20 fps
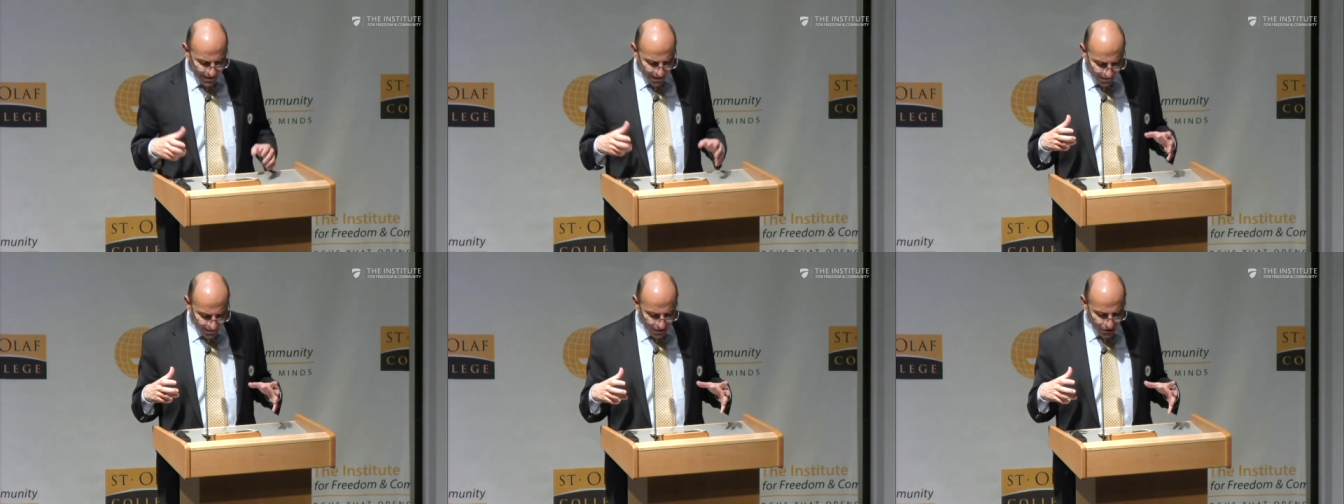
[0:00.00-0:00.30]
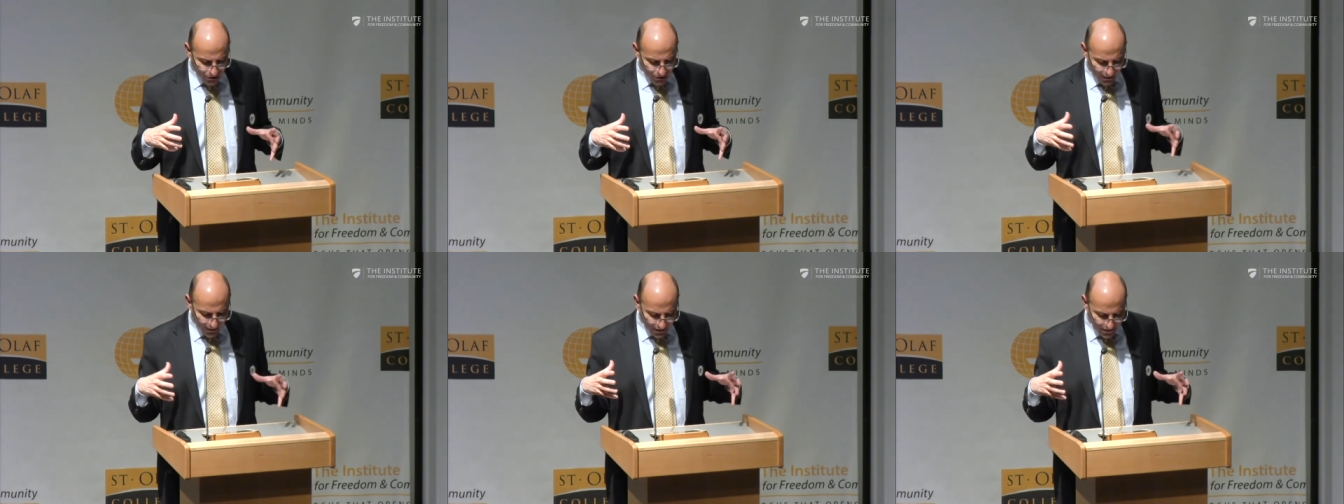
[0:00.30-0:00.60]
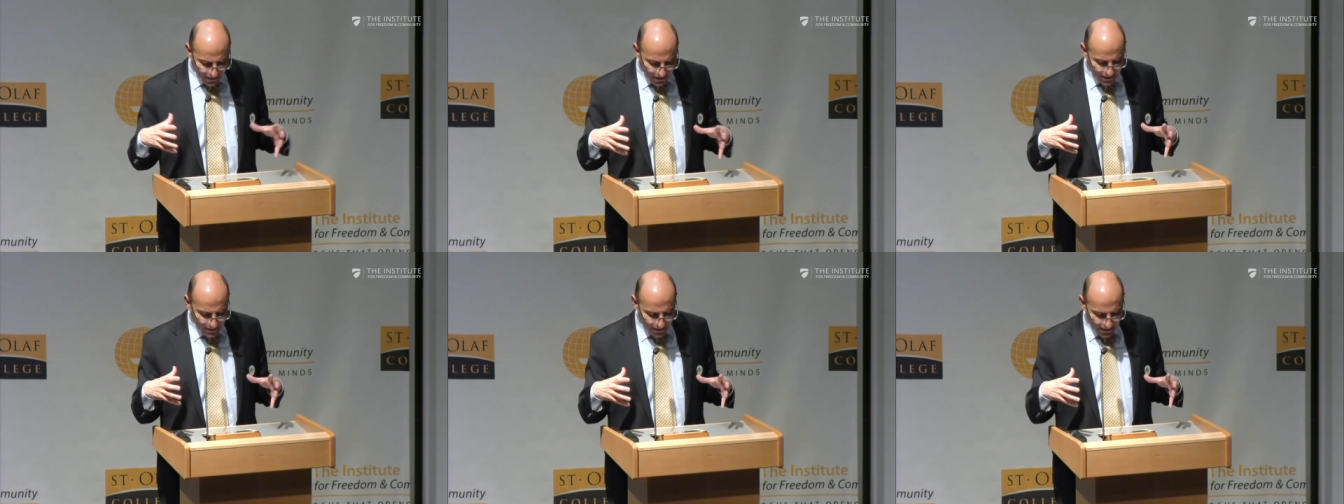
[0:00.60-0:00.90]
the region
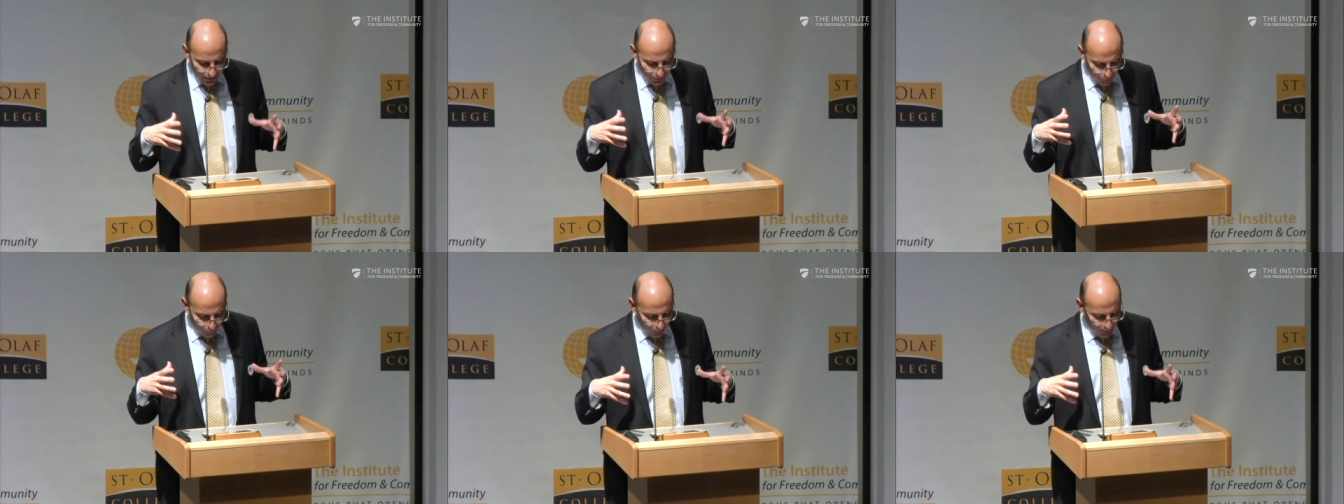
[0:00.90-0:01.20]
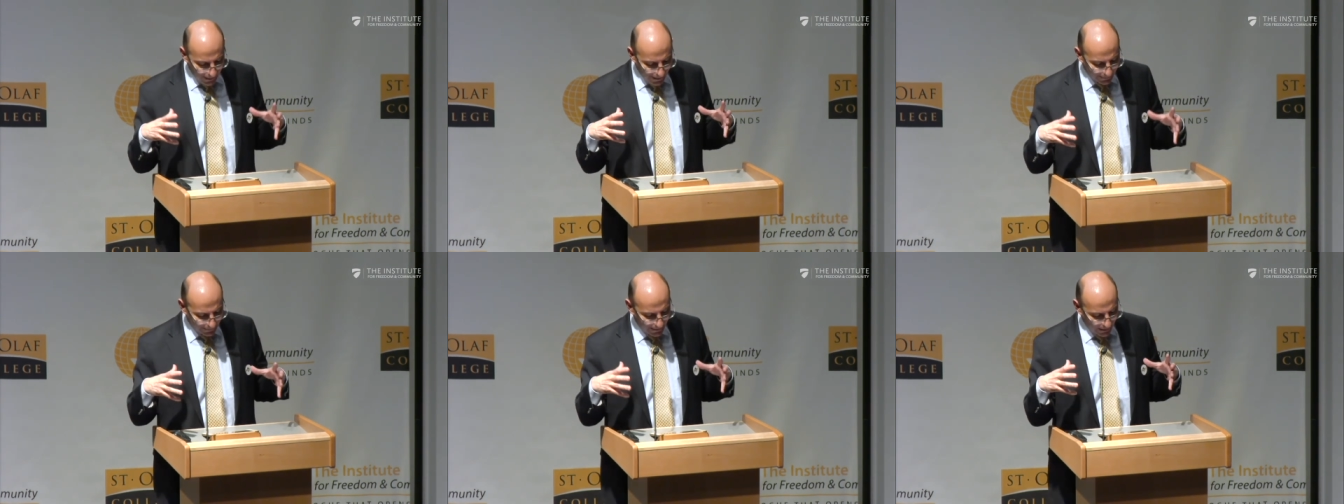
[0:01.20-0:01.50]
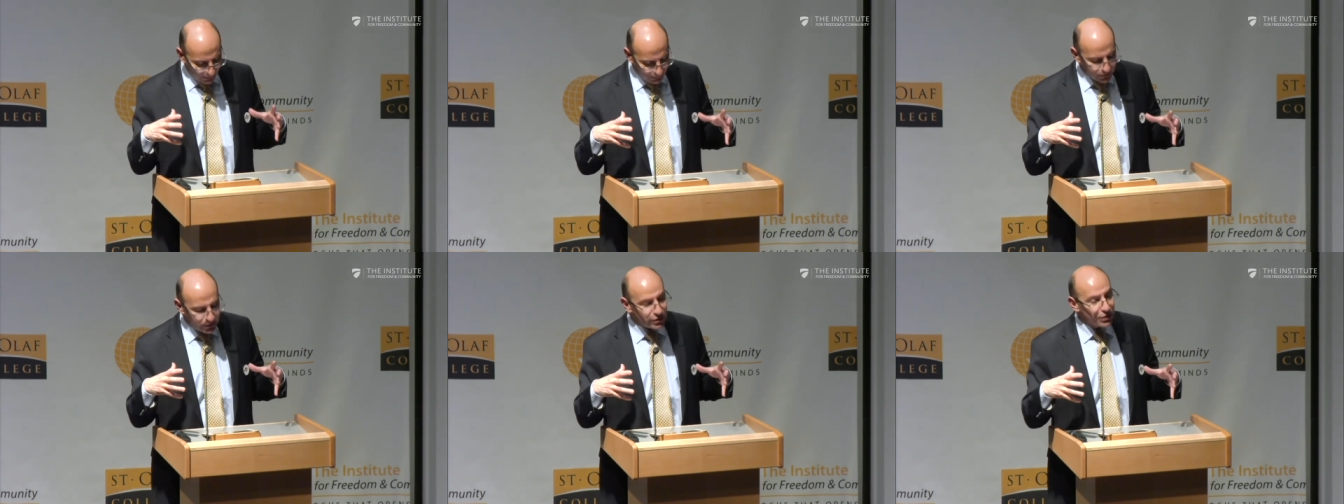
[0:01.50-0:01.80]
resisted all
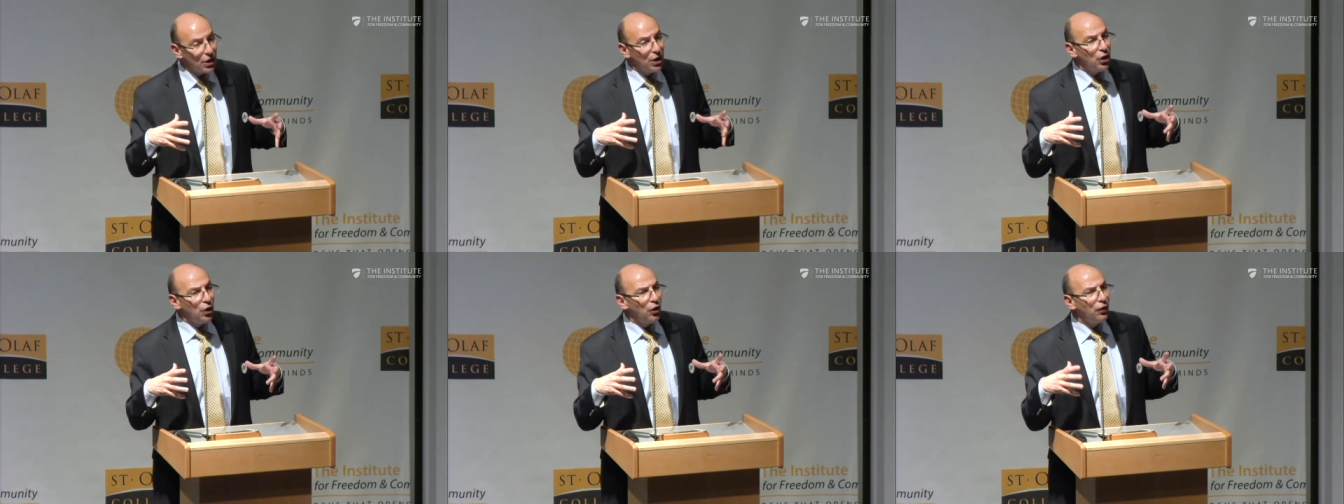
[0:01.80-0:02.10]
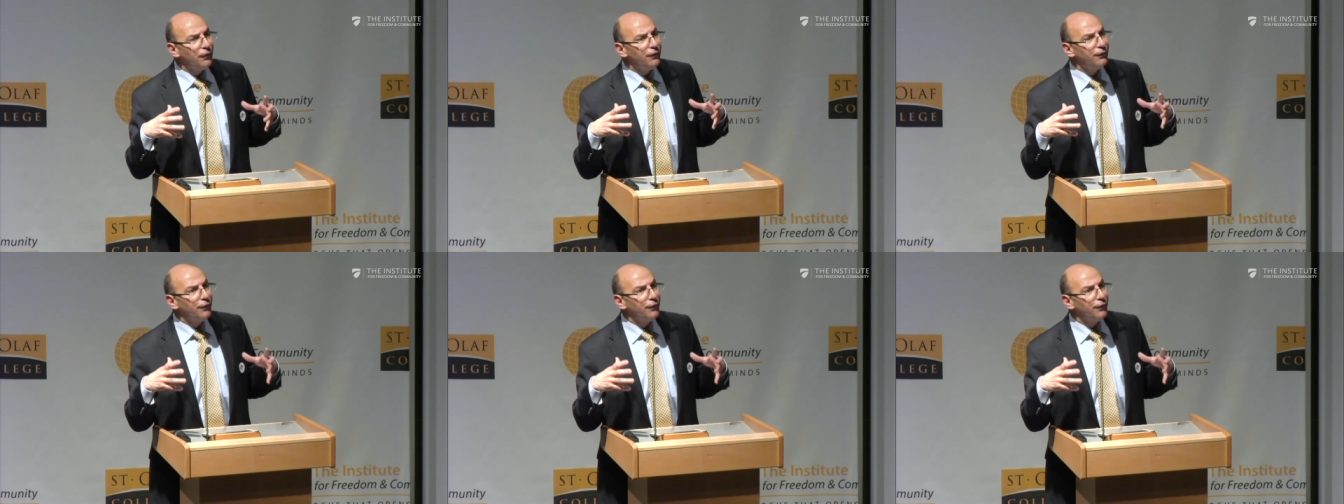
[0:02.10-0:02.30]
attempts of